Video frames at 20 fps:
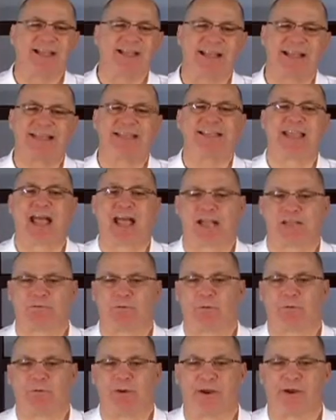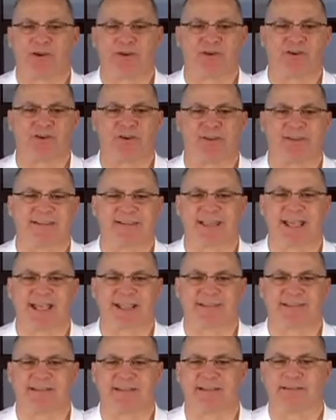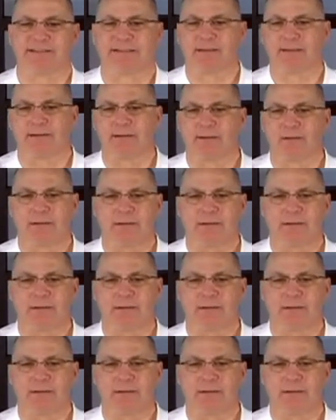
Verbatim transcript: like tax preparers during tax season.